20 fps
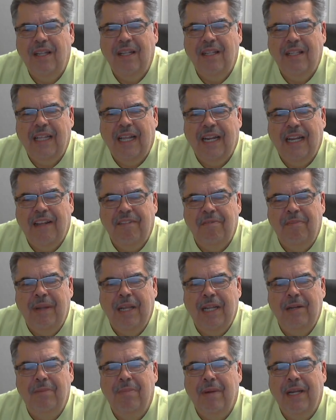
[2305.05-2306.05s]
that have
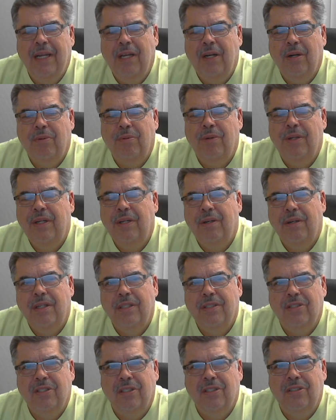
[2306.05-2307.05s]
made my career a
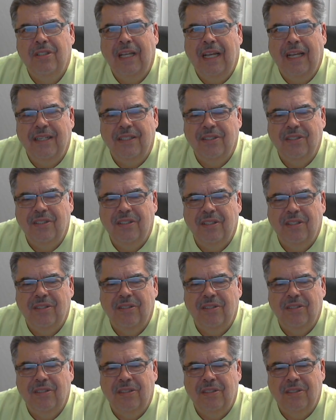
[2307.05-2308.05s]
success,
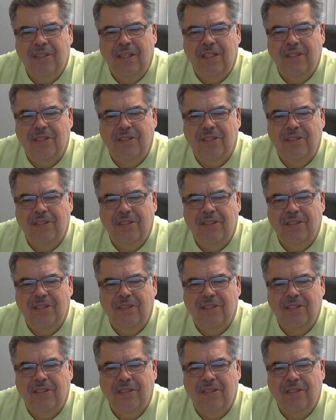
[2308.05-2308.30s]
she says.